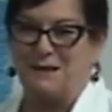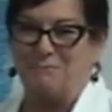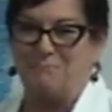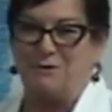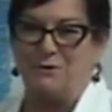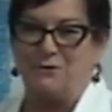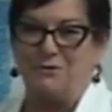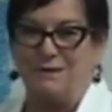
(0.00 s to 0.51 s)

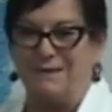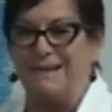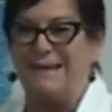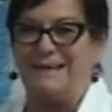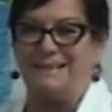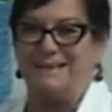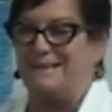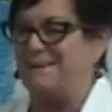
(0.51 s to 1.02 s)

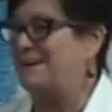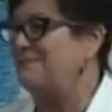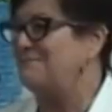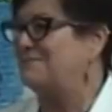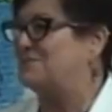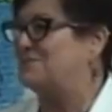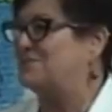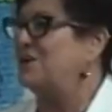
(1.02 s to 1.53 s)
Googling that I'd love
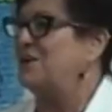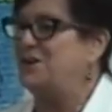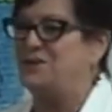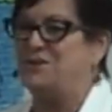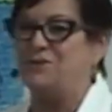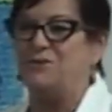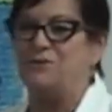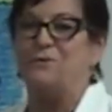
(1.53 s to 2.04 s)
to show
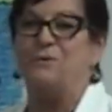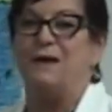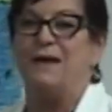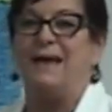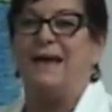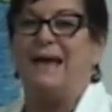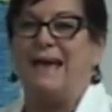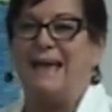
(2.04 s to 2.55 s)
you."
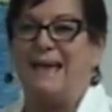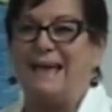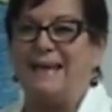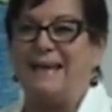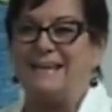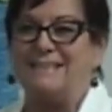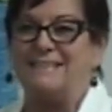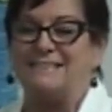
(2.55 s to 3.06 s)

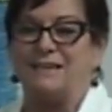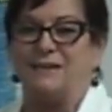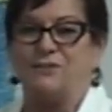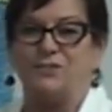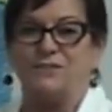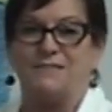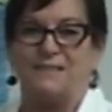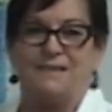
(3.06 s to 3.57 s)
And so
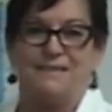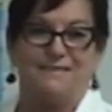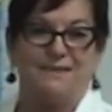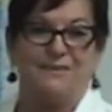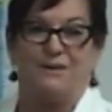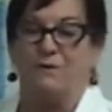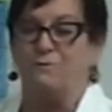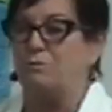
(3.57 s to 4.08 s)
she said,
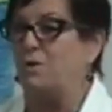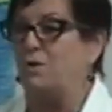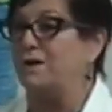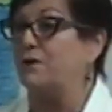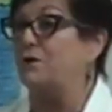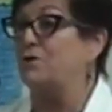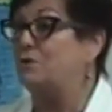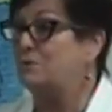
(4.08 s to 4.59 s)
what
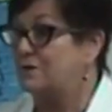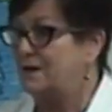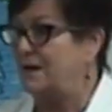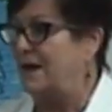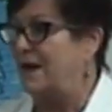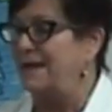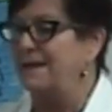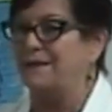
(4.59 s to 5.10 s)
it looked
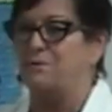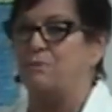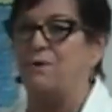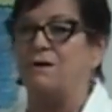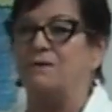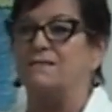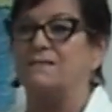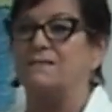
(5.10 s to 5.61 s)
like
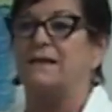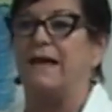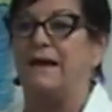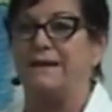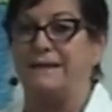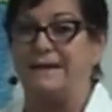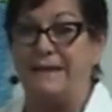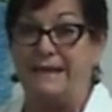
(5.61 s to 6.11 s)
was that our
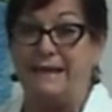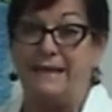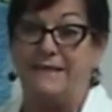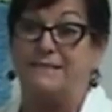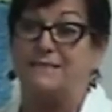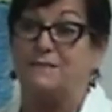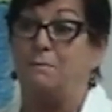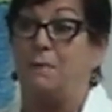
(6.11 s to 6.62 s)

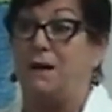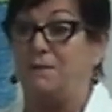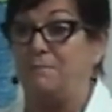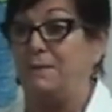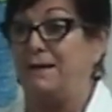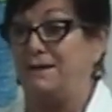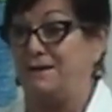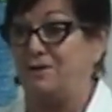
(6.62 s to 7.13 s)
needs might
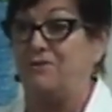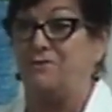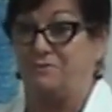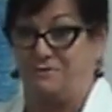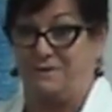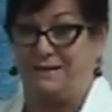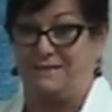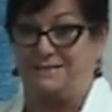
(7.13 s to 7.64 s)
be in
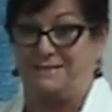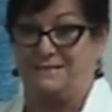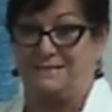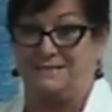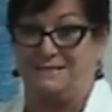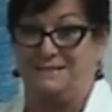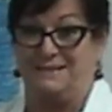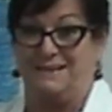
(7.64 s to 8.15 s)
conflict.
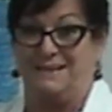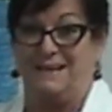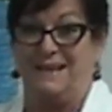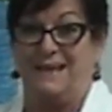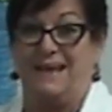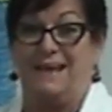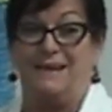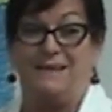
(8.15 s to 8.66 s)

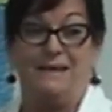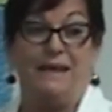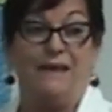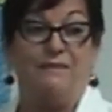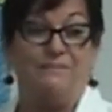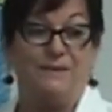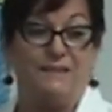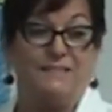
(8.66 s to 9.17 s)
And in
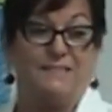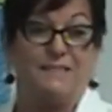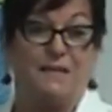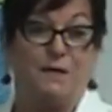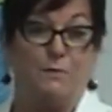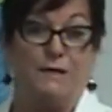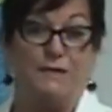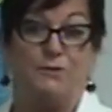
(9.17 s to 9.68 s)
NVC,
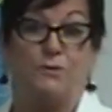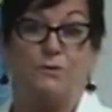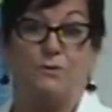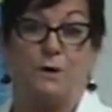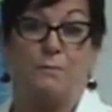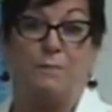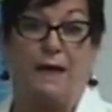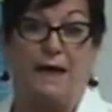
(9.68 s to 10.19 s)
we talk
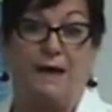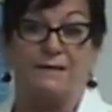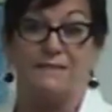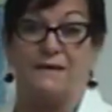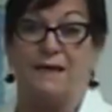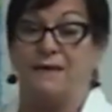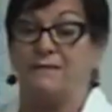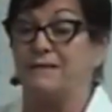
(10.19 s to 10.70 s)
about
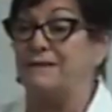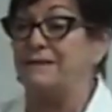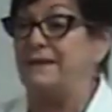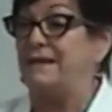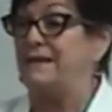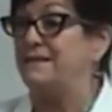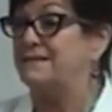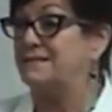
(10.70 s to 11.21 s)
that
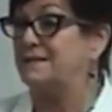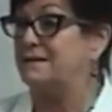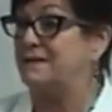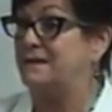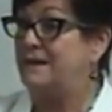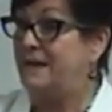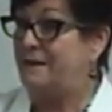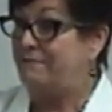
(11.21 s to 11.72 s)
needs are
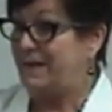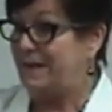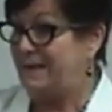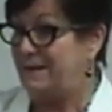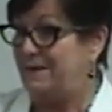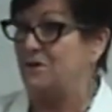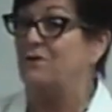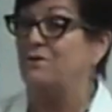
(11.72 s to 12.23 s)
never
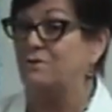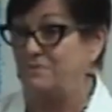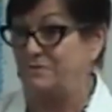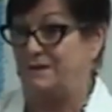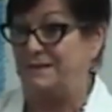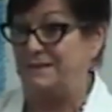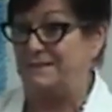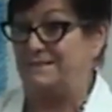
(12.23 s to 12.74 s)
in
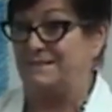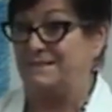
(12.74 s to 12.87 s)
conflict.